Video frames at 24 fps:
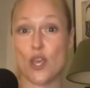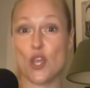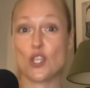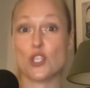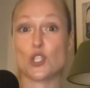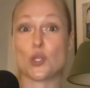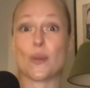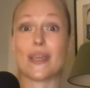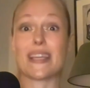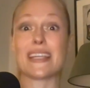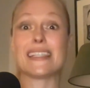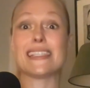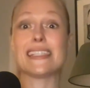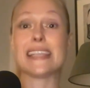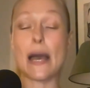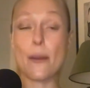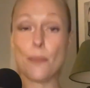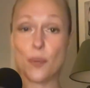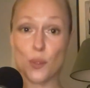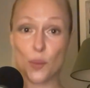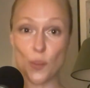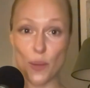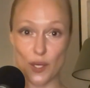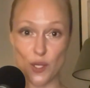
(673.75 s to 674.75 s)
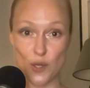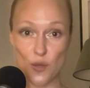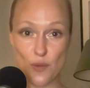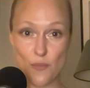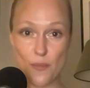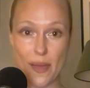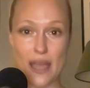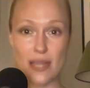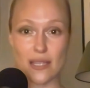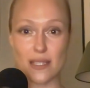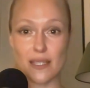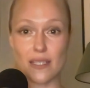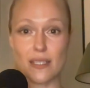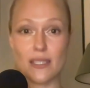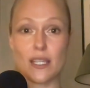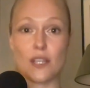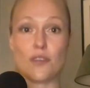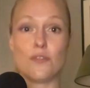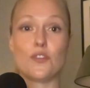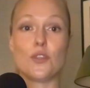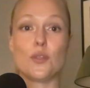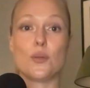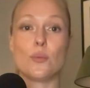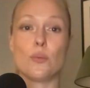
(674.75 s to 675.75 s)
doing double what you imagine
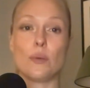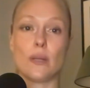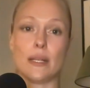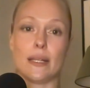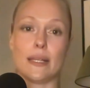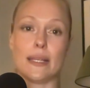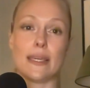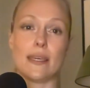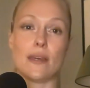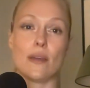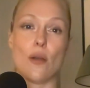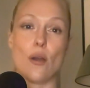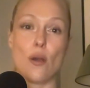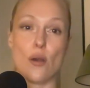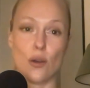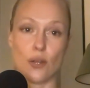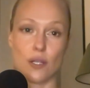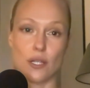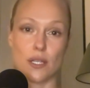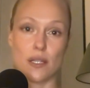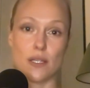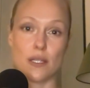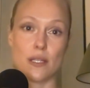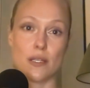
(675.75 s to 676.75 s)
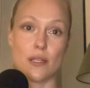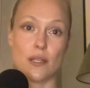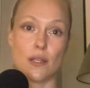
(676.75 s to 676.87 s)
if you really honored